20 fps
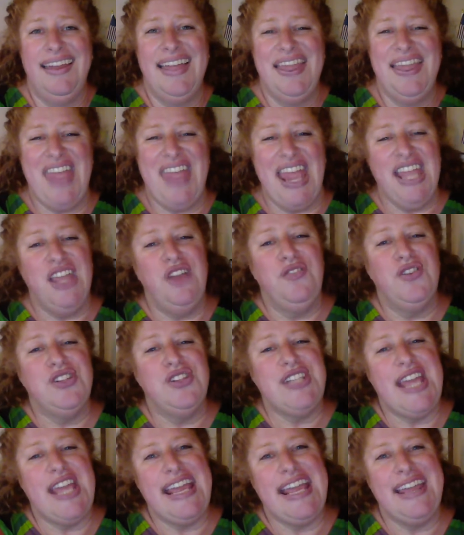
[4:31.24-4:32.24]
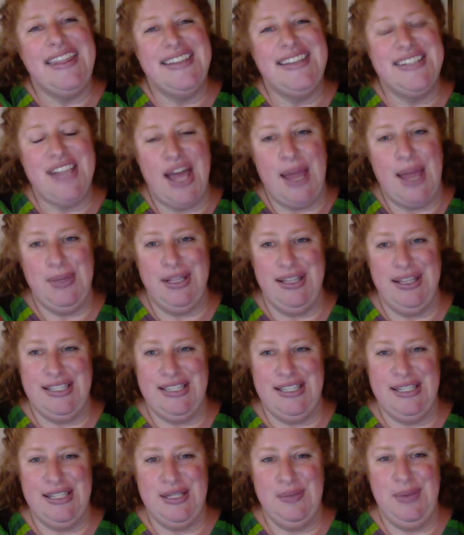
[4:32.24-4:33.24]
Thank you for taking the time to
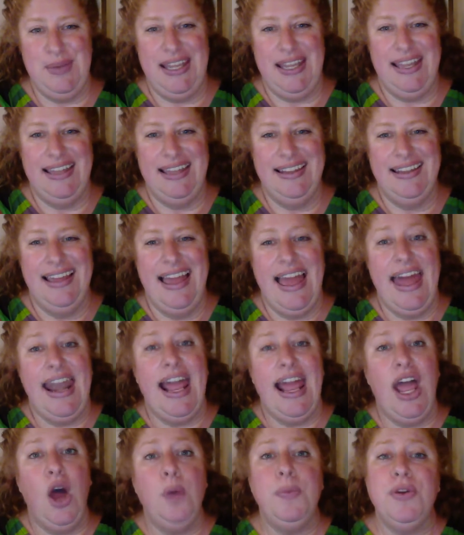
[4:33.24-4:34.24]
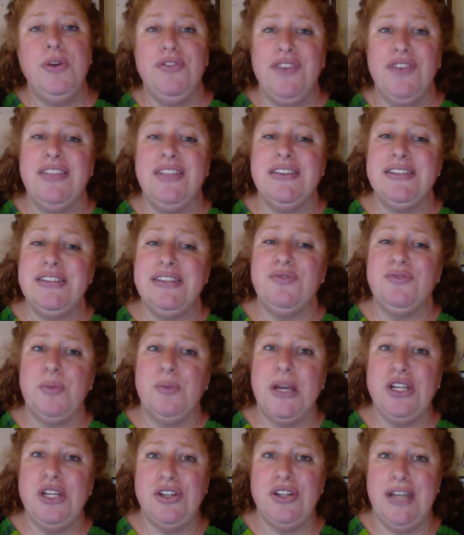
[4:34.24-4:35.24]
listen to me, and I hope you found this
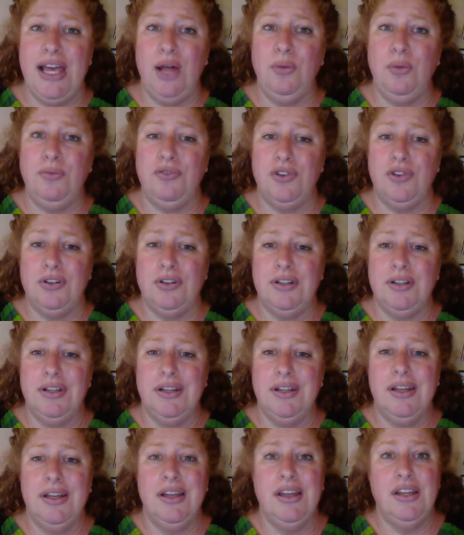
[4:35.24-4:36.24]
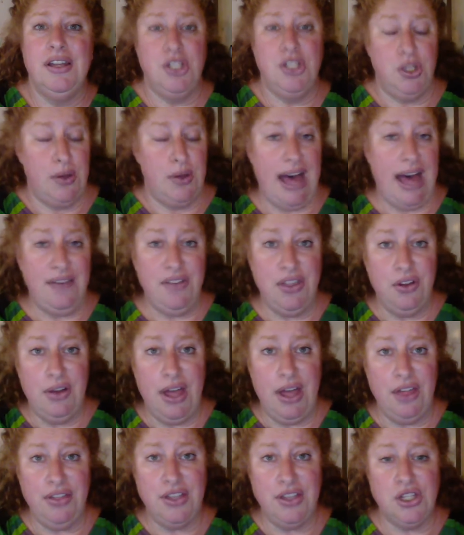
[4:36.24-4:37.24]
information helpful. Do you have other
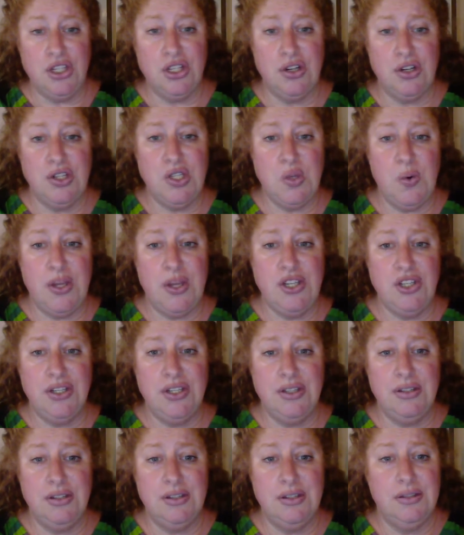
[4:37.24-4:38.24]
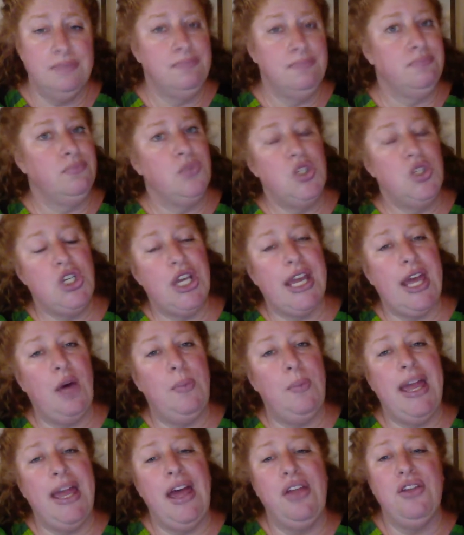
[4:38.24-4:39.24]
health insurance questions? Check out
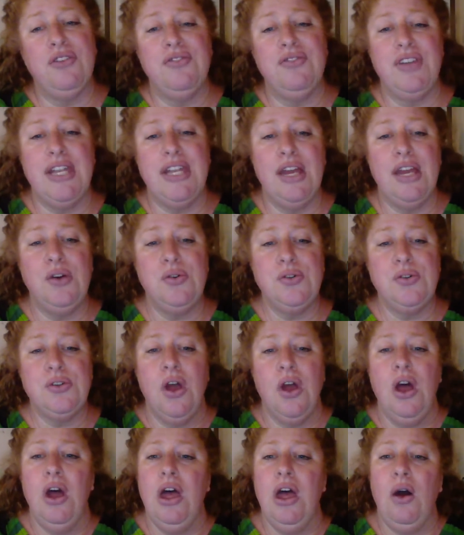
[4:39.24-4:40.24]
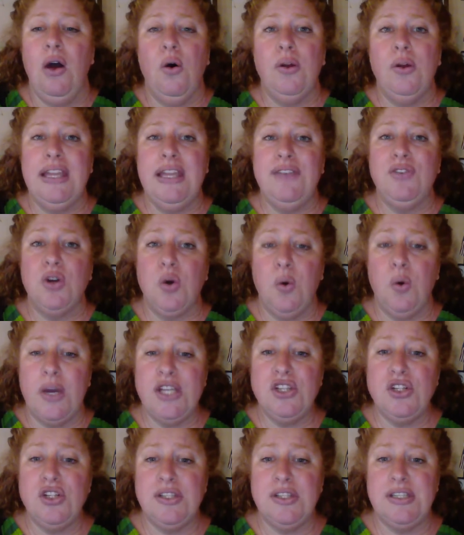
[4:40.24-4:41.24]
my other videos or leave your
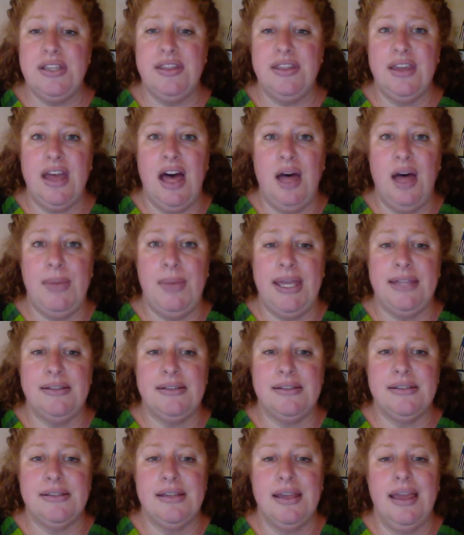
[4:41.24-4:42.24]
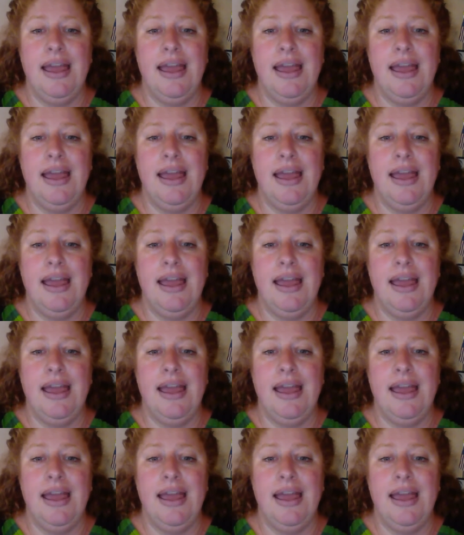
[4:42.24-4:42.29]
questions in the comments.